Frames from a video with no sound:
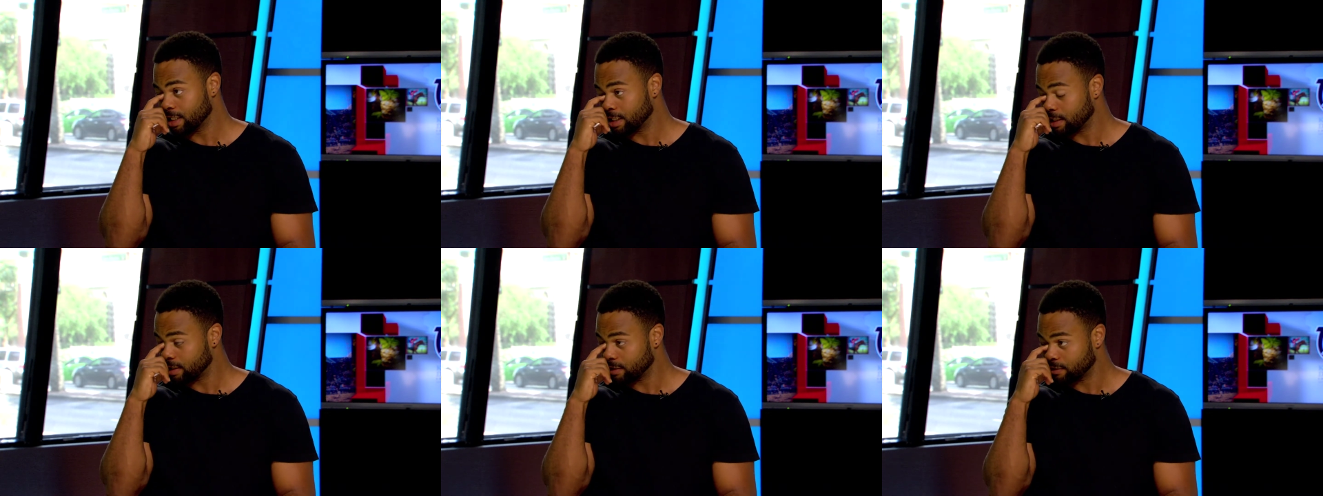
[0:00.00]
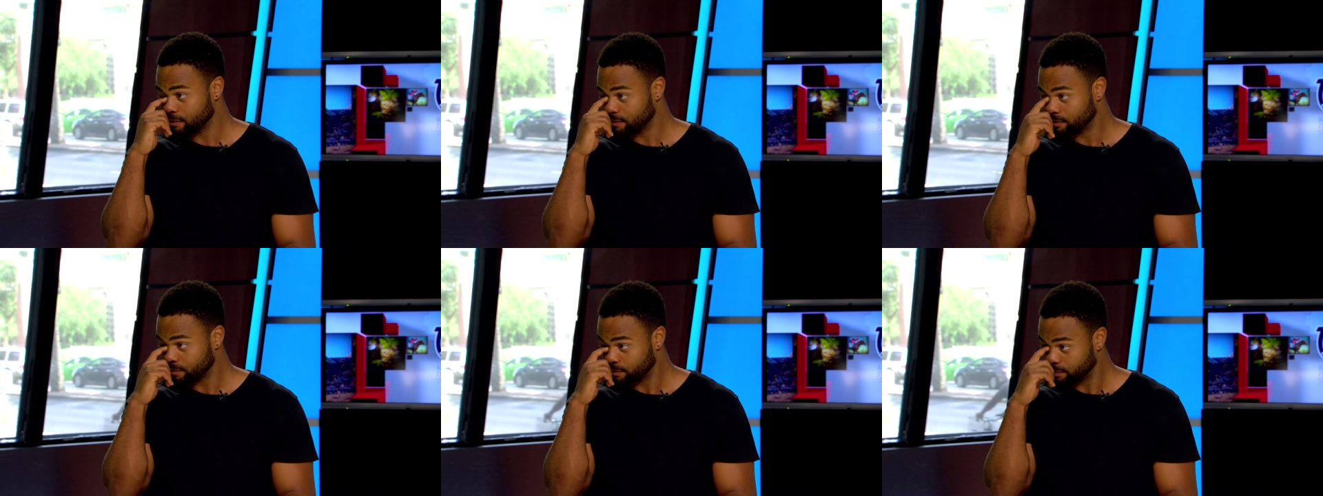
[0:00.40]

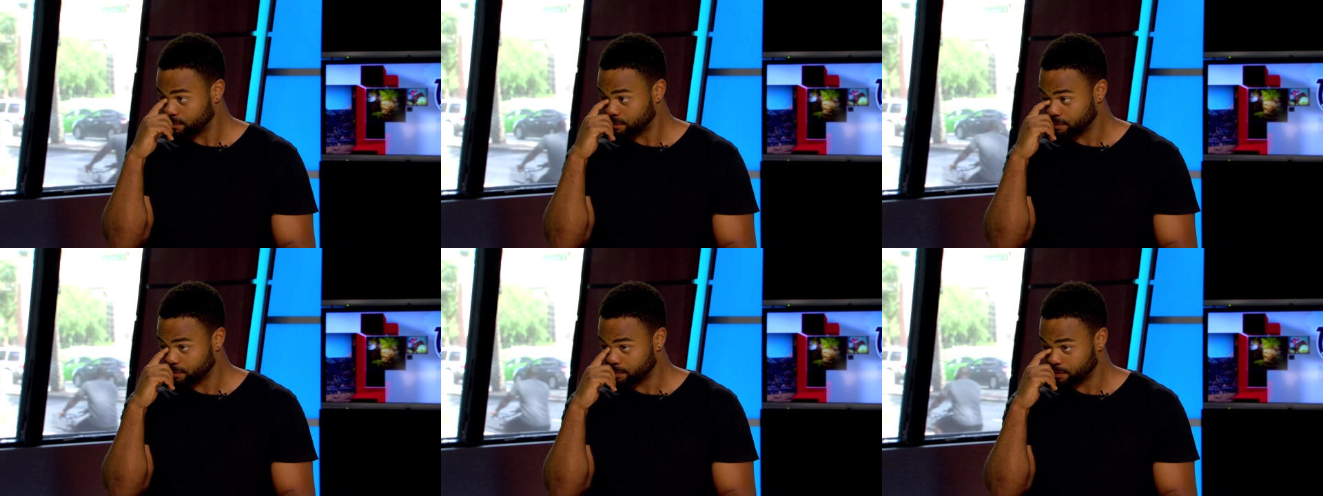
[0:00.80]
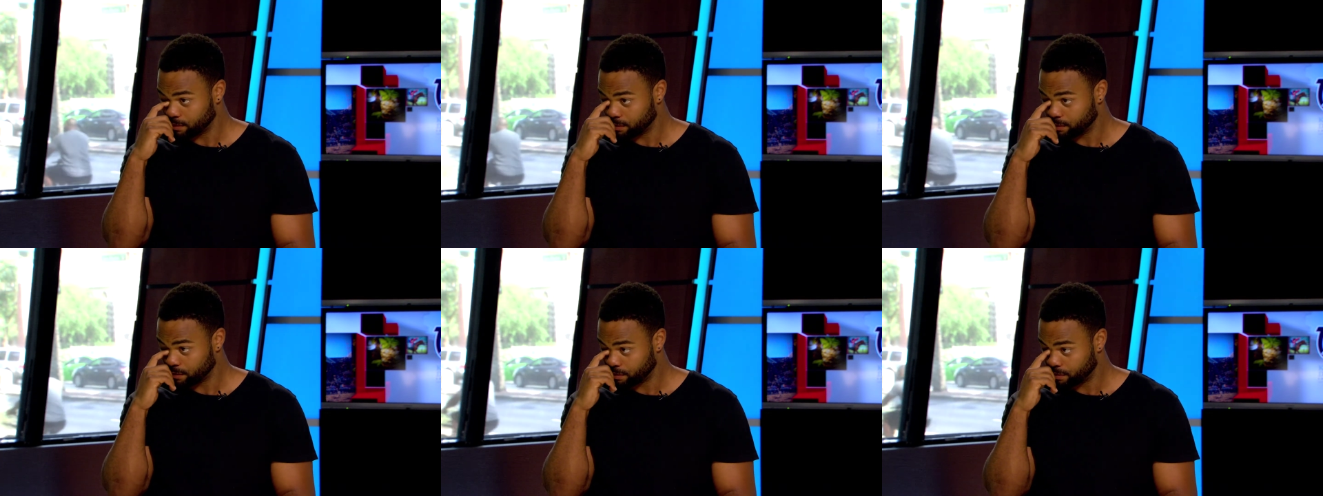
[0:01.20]

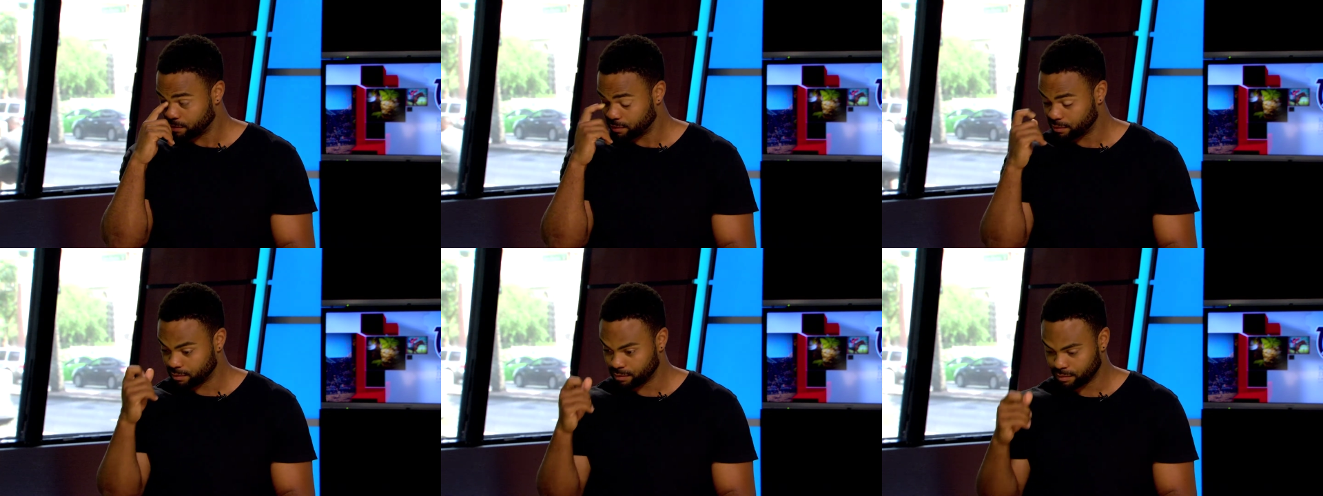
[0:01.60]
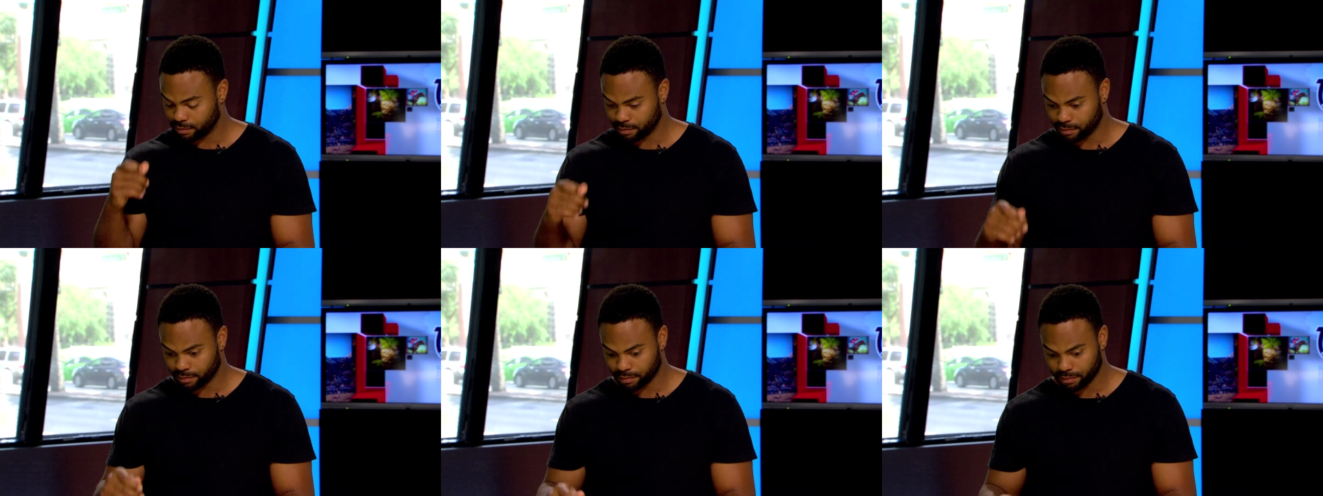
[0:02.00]

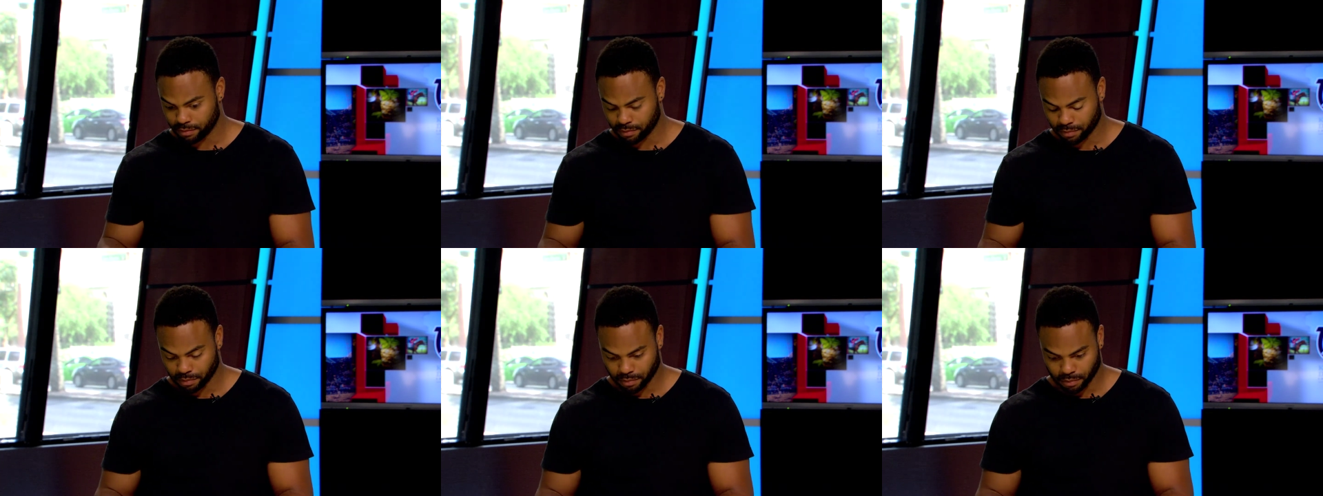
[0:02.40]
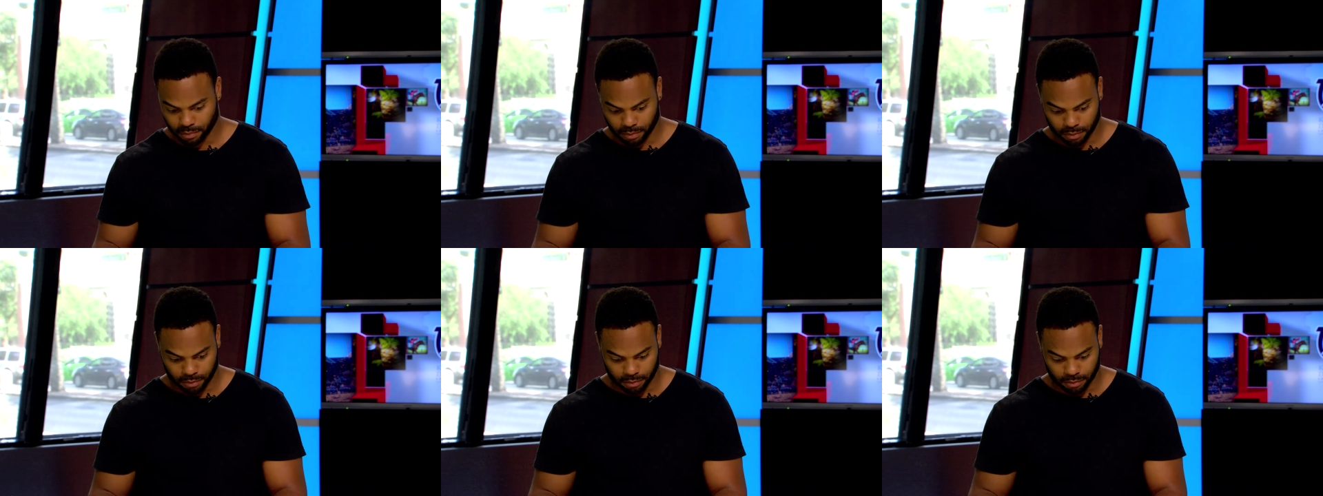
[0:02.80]

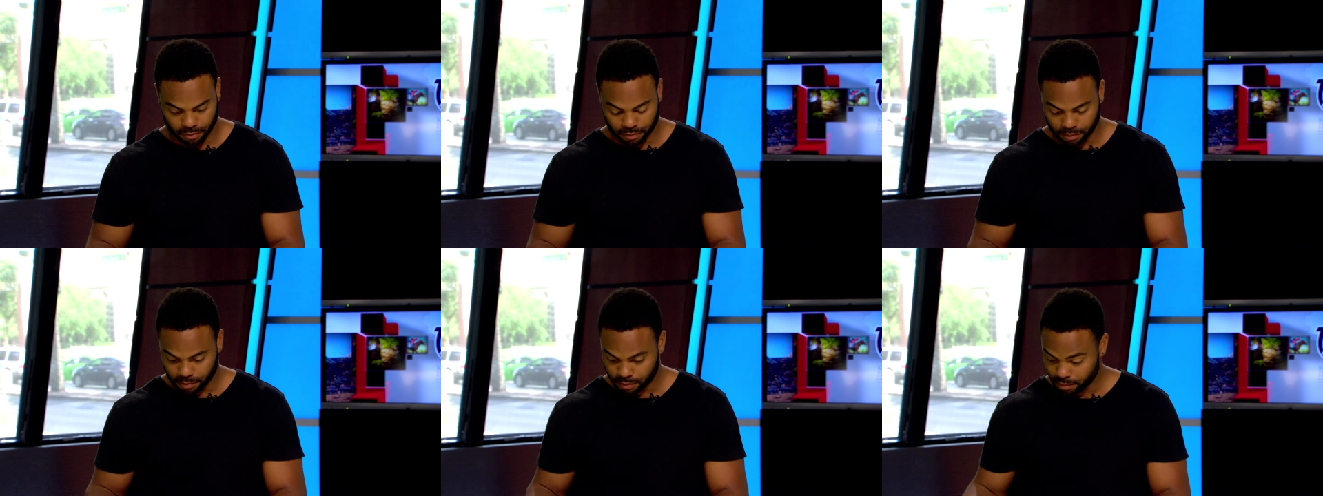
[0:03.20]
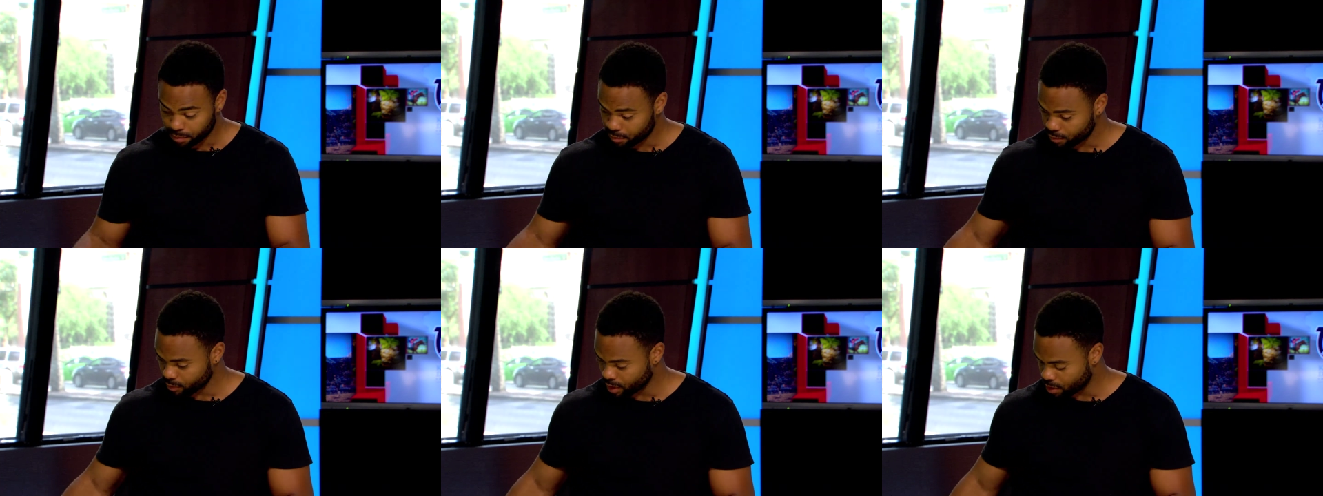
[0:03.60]

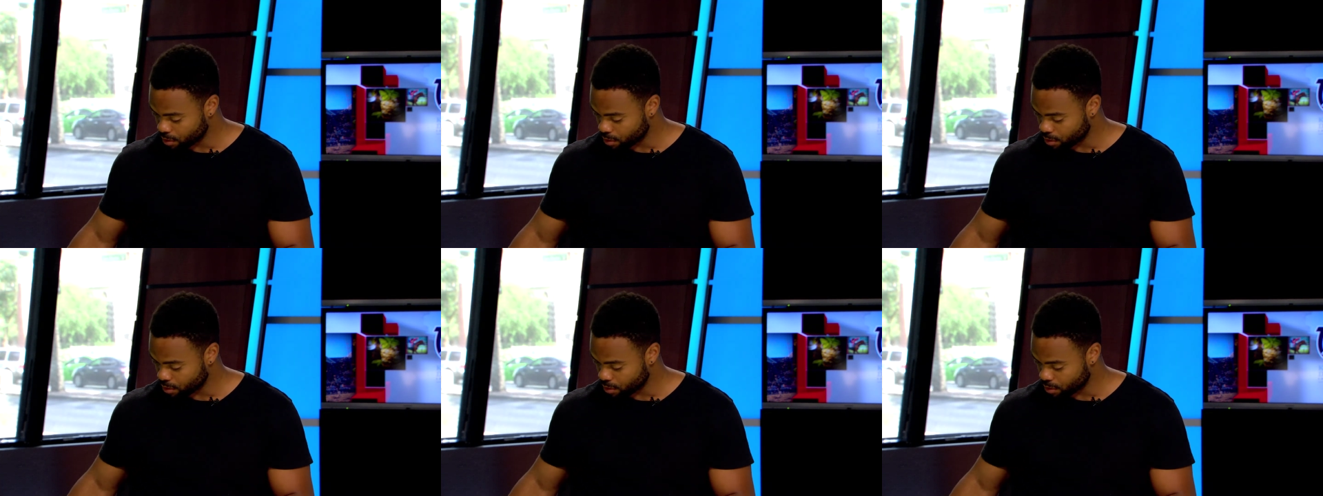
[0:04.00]
(silence)